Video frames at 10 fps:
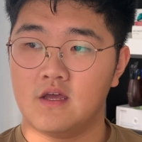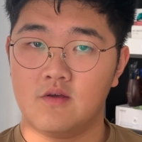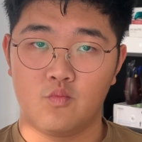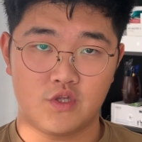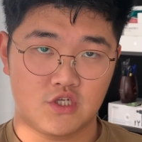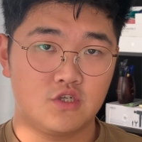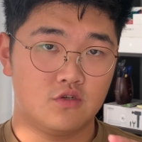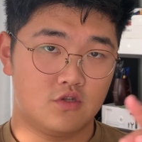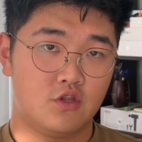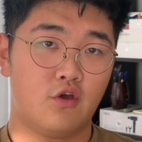
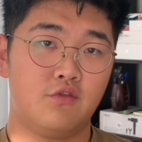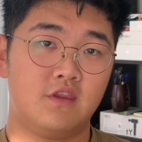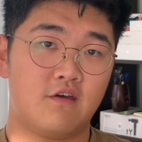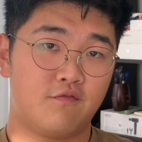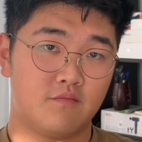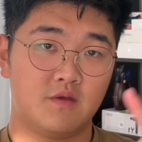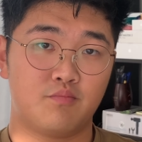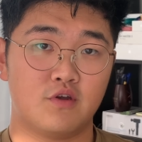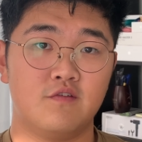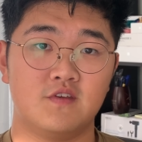which note that from the
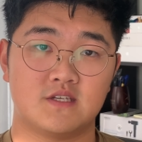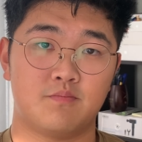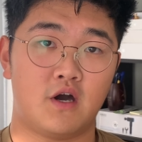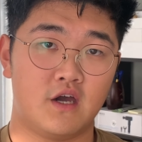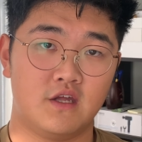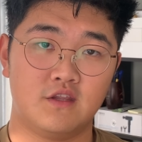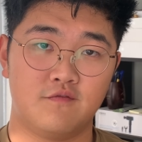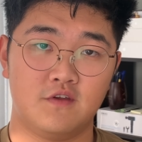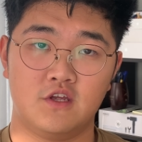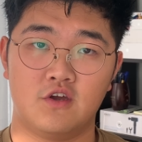previous part in the
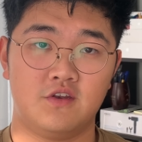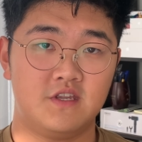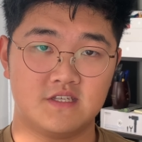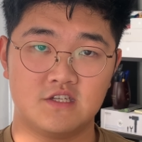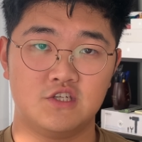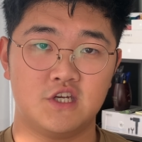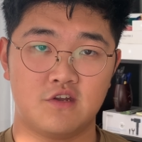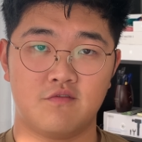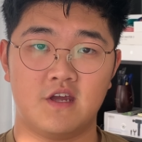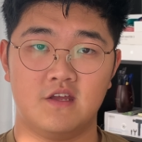video, doesn't
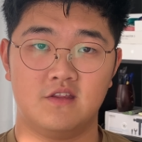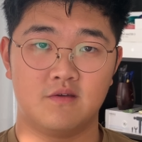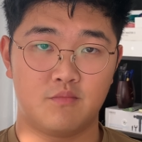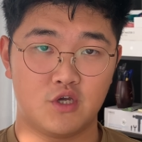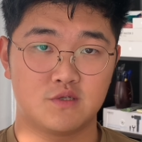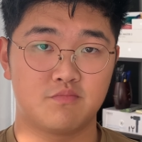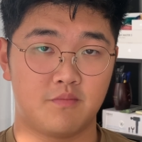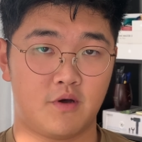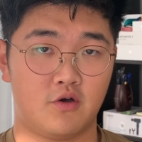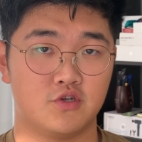generate the most
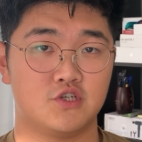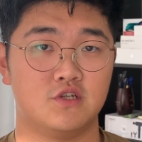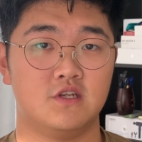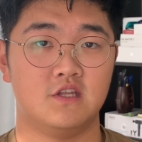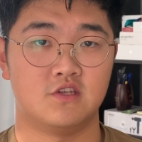propulsion in the